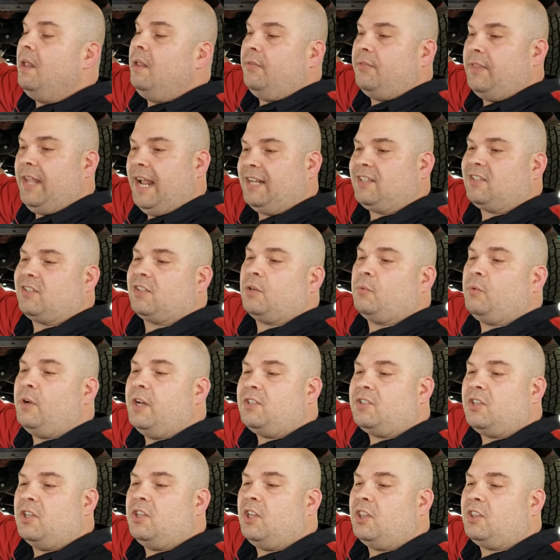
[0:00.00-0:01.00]
That's the
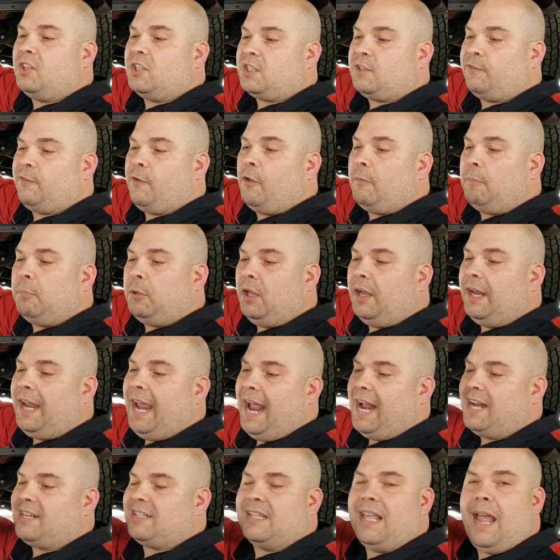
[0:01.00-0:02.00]
reason that this fill plug
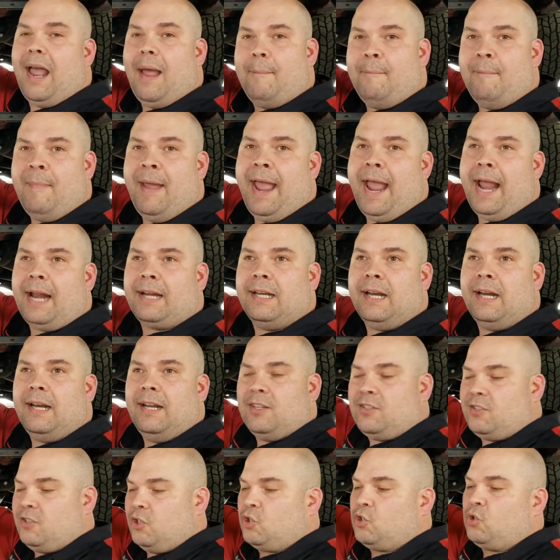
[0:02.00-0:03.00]
has that magnet,
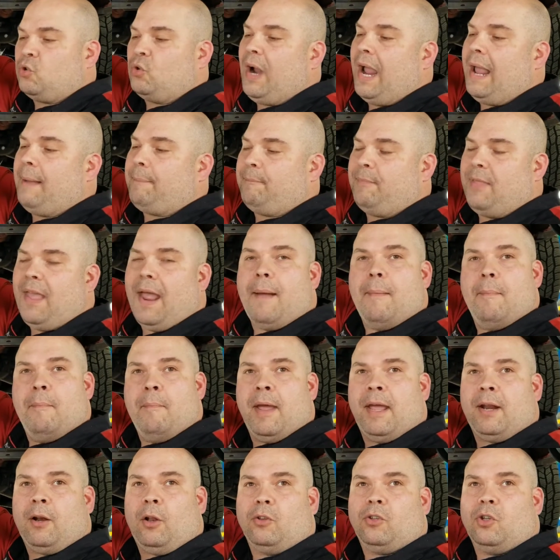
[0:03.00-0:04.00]
is to trap that
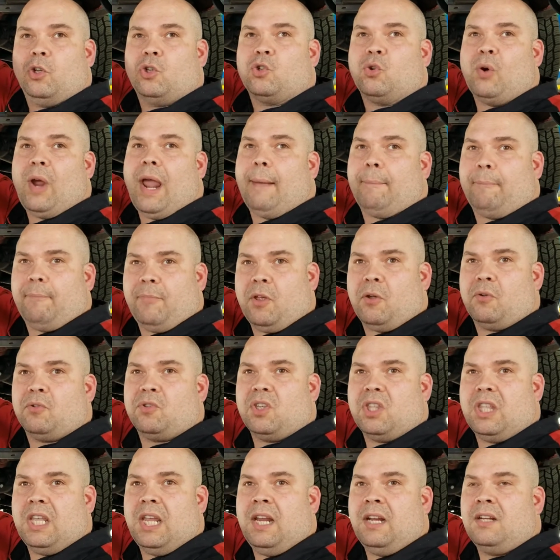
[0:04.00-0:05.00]
metal, to trap those
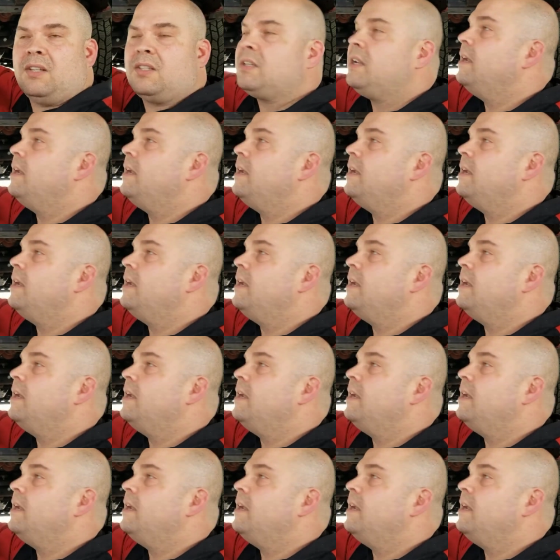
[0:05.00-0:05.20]
things,